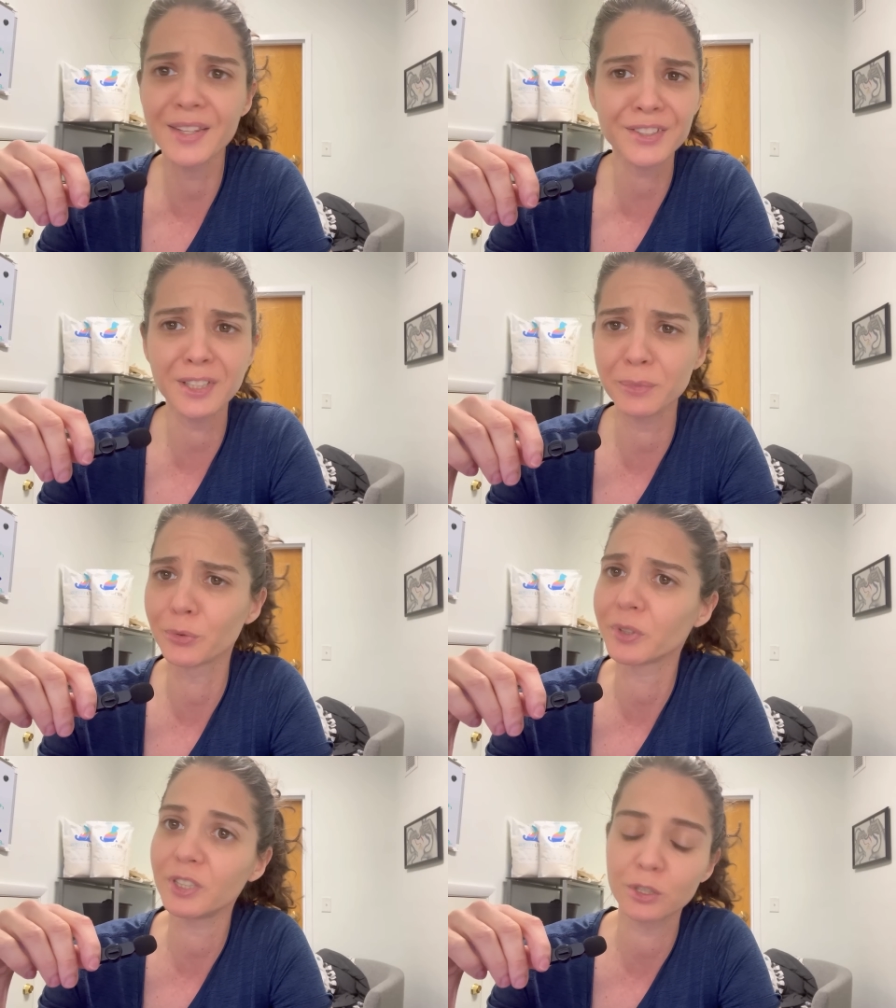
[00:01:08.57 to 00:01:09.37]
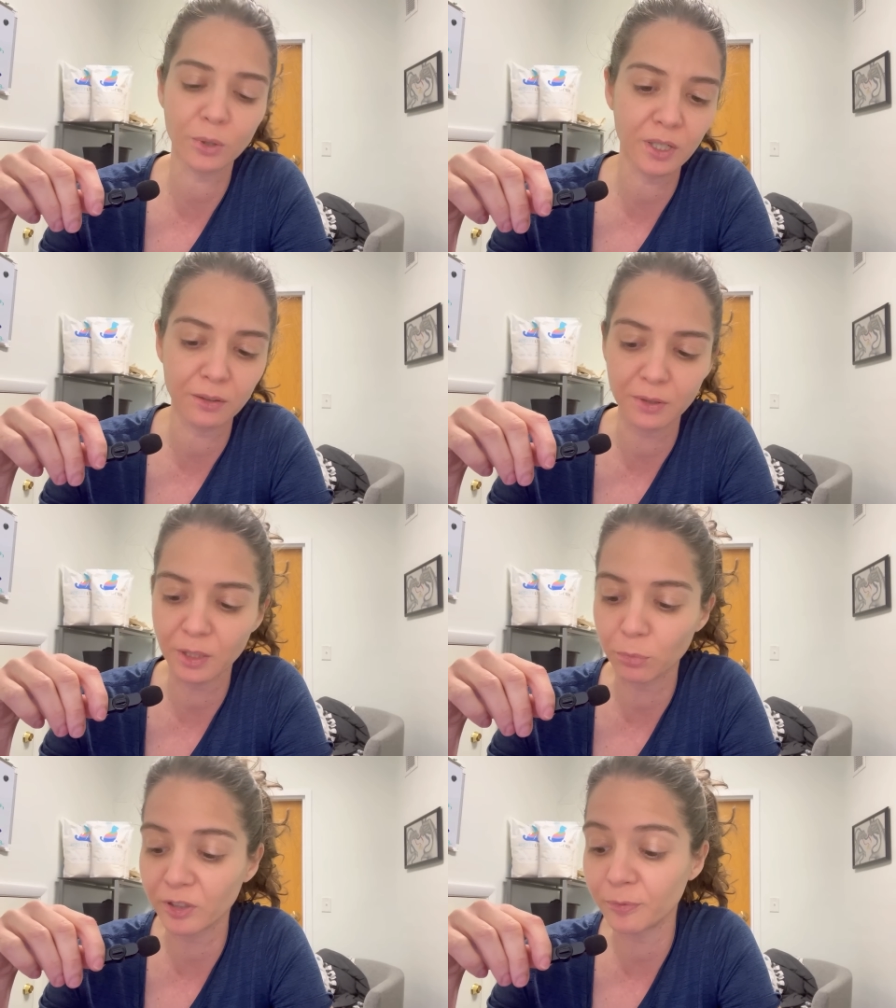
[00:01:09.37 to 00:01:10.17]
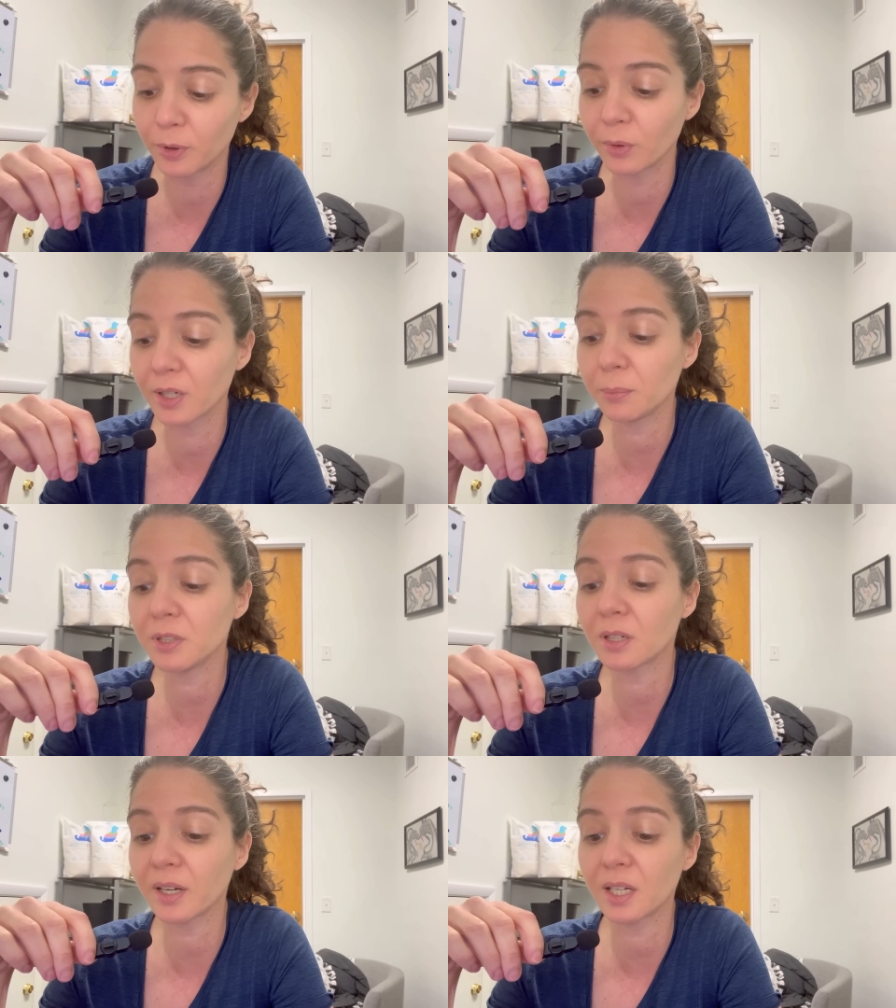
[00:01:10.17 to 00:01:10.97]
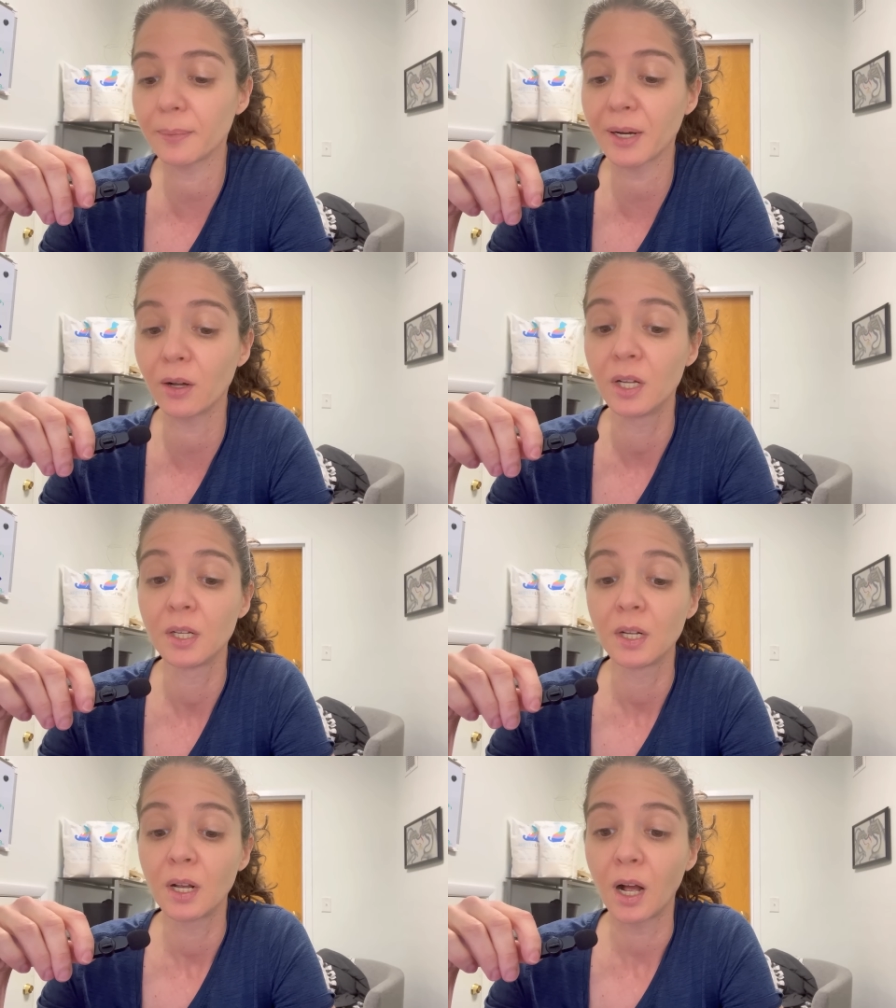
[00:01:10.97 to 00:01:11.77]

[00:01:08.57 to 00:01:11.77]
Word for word: this is going to be really short and really brief, but we're going to be talking about